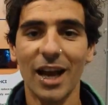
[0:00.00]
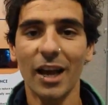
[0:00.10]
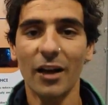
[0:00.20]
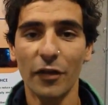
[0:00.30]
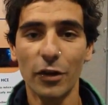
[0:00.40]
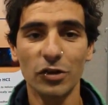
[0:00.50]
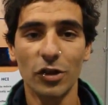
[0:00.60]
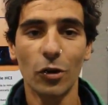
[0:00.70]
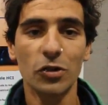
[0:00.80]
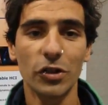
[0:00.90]
I have
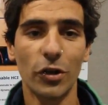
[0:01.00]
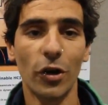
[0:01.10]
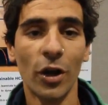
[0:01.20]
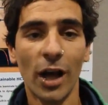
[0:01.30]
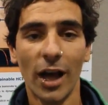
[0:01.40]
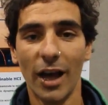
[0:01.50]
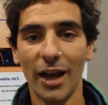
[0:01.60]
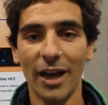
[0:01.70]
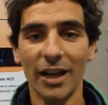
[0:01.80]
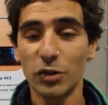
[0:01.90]
used also
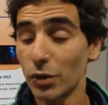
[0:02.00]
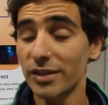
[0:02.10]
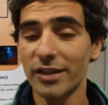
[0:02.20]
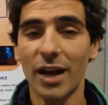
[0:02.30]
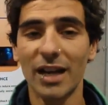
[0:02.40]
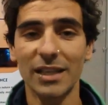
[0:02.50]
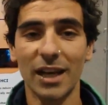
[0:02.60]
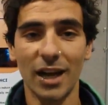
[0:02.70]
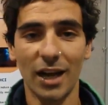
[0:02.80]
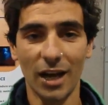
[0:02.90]
Twitter as
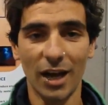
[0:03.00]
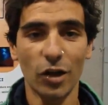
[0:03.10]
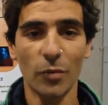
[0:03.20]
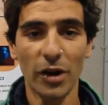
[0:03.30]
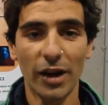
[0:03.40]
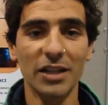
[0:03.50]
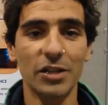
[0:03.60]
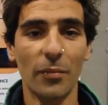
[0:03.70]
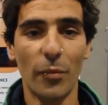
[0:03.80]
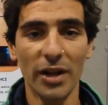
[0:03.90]
a
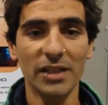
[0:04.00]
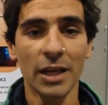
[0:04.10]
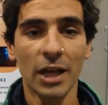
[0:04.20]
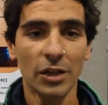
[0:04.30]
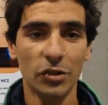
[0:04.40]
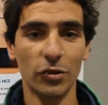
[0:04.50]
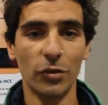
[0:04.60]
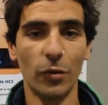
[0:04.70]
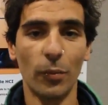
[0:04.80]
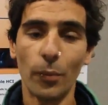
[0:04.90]
communication bridge
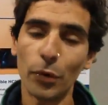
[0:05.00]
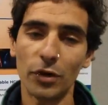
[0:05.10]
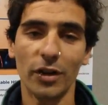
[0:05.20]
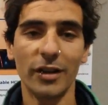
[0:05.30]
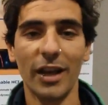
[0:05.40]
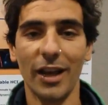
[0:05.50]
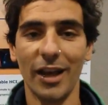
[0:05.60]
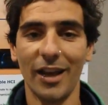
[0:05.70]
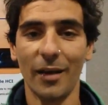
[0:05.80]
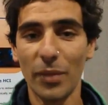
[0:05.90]
to put
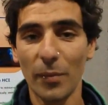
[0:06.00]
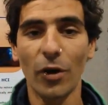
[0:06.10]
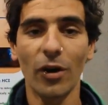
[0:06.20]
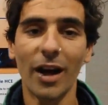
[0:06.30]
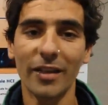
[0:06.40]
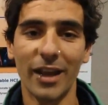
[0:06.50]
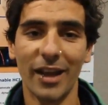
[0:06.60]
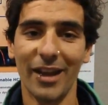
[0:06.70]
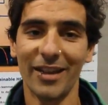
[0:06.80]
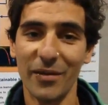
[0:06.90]
the people and
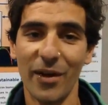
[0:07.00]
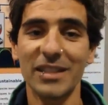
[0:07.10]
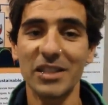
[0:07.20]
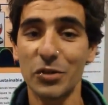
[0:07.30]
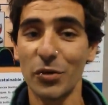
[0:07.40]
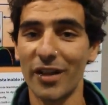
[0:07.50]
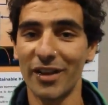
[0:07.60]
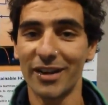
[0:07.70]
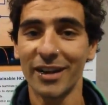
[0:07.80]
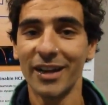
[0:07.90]
the devices together.